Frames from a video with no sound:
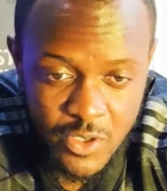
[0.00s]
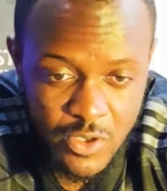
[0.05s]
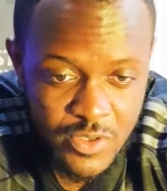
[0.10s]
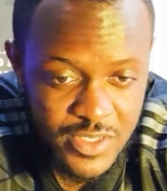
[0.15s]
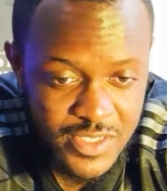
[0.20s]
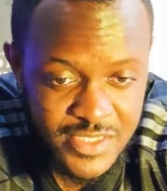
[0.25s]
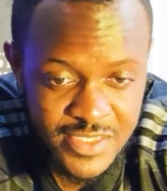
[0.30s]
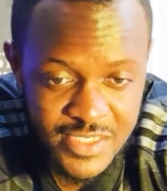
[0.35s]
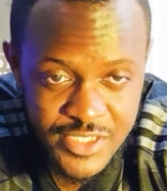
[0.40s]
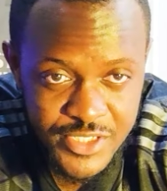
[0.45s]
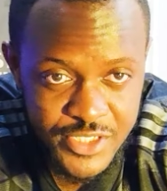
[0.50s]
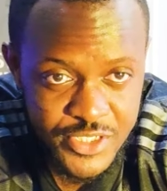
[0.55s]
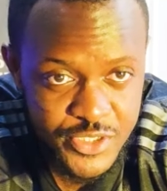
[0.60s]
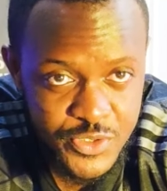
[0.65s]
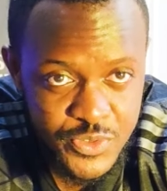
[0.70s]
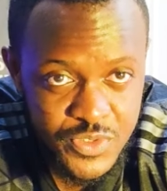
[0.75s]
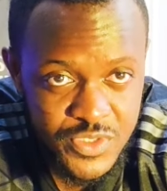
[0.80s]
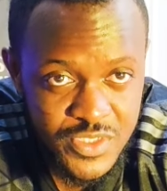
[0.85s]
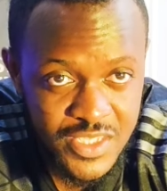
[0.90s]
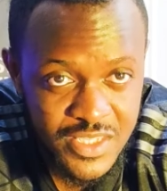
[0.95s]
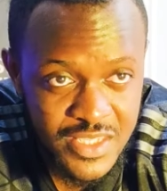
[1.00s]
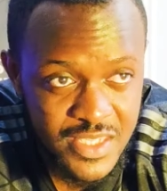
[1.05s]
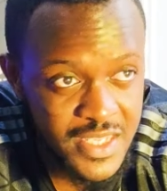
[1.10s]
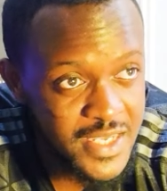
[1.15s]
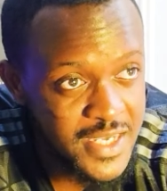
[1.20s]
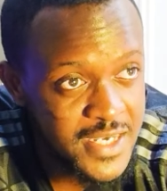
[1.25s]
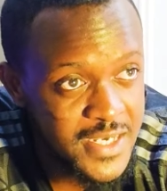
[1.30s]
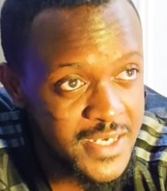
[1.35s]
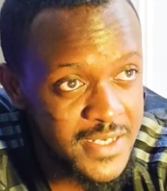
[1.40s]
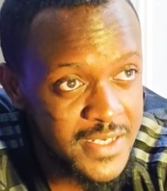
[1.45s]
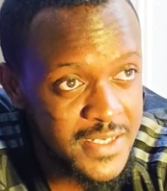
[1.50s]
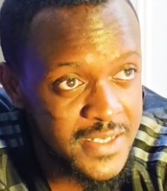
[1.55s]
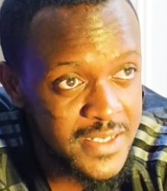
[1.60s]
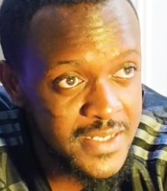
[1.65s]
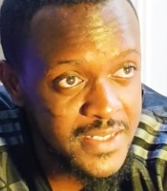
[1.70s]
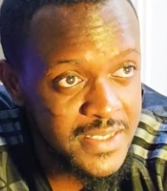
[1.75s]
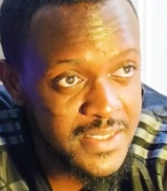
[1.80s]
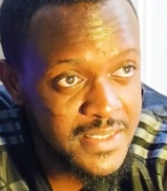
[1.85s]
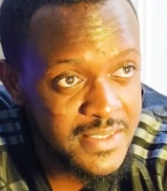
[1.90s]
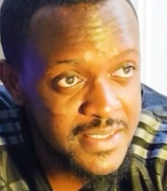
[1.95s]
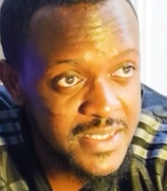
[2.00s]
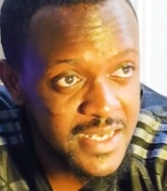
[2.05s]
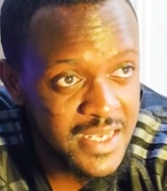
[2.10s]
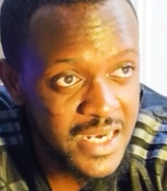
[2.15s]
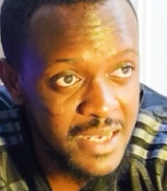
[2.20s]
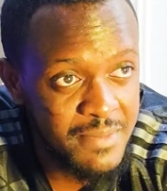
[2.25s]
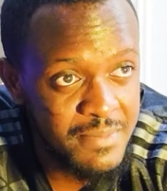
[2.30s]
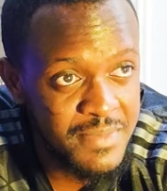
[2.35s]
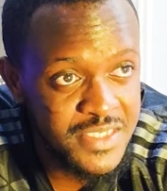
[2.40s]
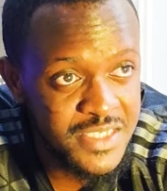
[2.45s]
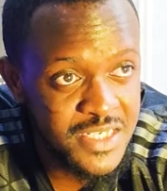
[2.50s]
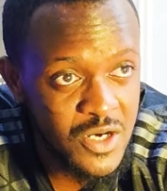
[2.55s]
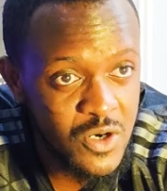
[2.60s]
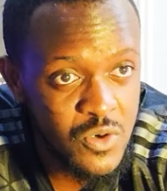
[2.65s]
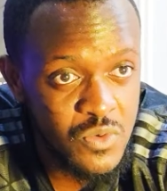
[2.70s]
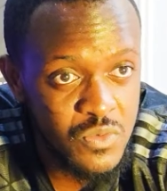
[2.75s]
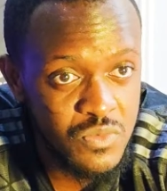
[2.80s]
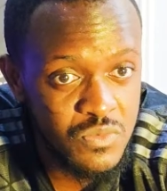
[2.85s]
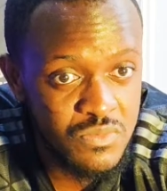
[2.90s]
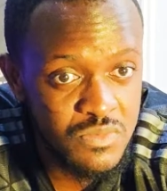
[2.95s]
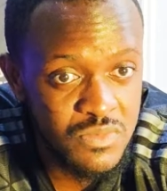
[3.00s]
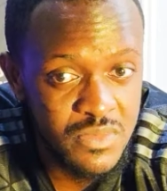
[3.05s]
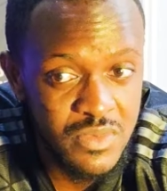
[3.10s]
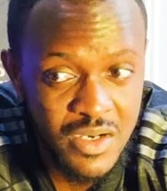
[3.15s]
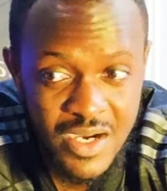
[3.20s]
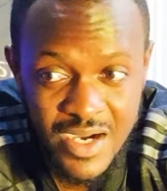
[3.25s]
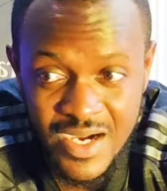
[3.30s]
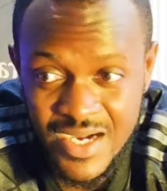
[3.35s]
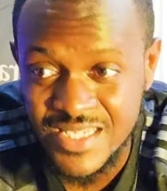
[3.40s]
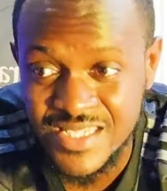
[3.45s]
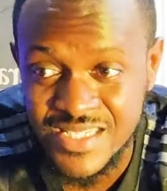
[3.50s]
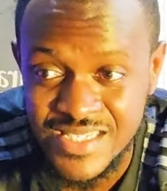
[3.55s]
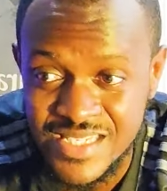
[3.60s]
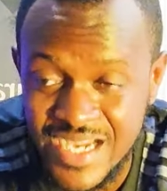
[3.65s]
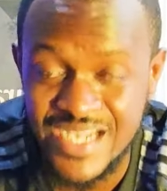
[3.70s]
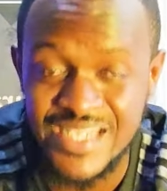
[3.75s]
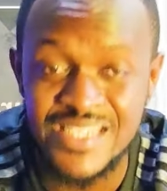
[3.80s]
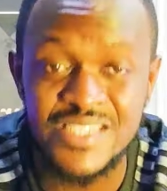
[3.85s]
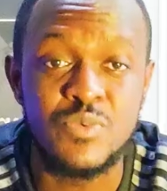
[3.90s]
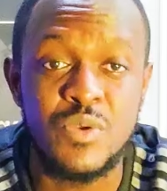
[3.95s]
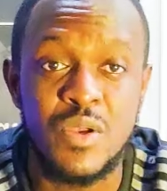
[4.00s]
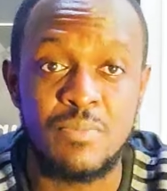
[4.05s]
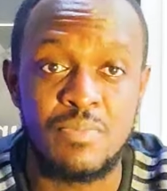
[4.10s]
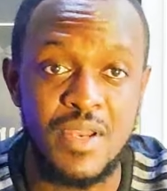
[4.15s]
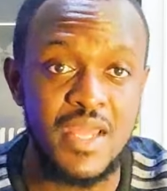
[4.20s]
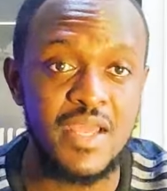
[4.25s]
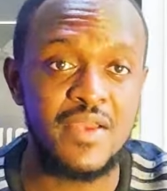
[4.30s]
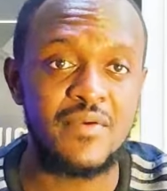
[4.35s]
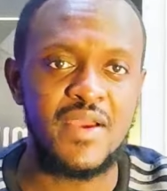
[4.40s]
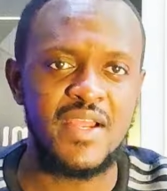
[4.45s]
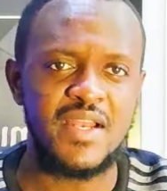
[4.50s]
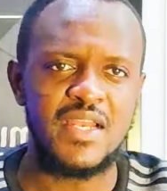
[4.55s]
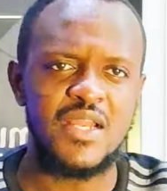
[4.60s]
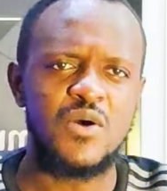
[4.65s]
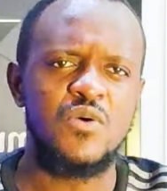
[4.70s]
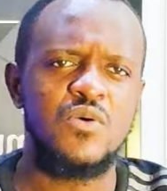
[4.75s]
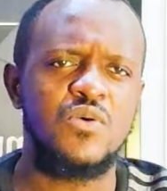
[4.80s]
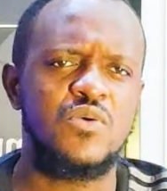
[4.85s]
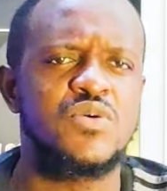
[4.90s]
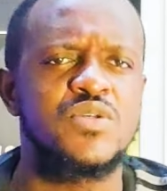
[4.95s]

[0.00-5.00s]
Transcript: Honestly, Jesus, I think the club is now as as we are playing right now.